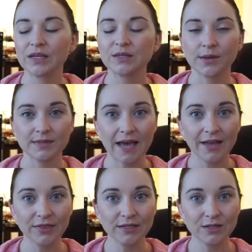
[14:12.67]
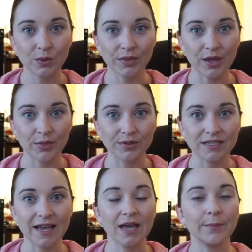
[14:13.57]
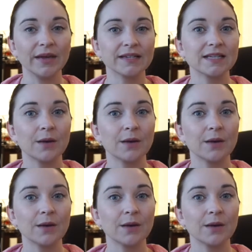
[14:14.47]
So I was at the store the other day and picked